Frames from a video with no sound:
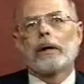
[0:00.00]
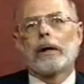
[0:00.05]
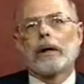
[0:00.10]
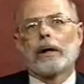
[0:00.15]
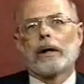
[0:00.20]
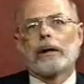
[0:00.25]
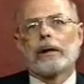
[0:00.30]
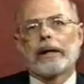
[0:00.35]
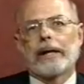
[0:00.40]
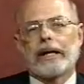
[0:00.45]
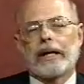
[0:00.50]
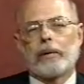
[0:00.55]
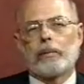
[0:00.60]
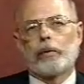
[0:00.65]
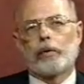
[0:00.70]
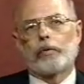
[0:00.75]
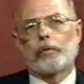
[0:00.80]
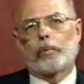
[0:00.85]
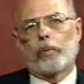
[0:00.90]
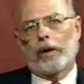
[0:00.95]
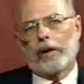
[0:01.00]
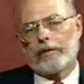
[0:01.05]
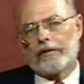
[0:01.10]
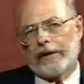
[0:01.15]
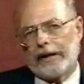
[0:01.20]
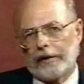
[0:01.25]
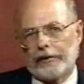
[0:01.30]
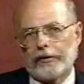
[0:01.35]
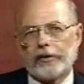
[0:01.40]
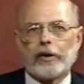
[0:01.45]
A lady was one of the
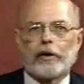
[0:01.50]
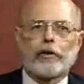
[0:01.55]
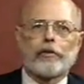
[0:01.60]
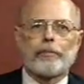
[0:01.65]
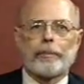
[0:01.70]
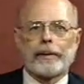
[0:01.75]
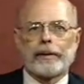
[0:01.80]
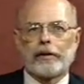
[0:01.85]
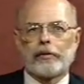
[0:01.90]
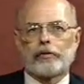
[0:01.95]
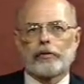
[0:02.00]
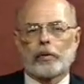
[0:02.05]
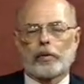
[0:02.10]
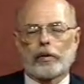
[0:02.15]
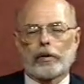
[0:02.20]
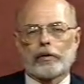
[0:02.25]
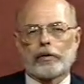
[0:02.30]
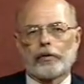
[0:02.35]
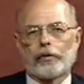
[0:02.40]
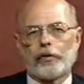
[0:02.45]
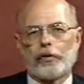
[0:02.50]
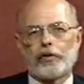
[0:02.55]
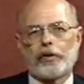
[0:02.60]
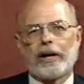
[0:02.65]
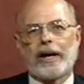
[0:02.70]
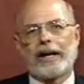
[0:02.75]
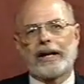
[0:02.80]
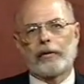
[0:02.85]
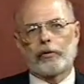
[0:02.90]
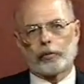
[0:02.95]
volunteers from the Historical
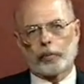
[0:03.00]
Society,